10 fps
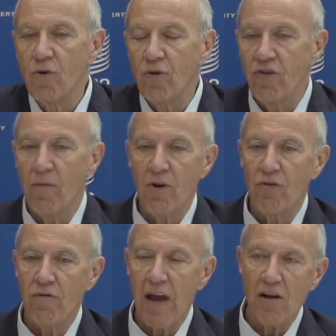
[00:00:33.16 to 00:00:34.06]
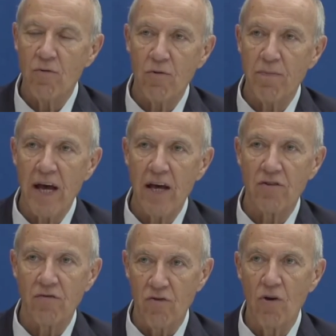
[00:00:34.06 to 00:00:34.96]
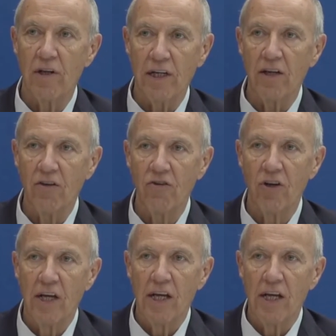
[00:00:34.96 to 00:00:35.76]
course, the most valuable part of knowledge,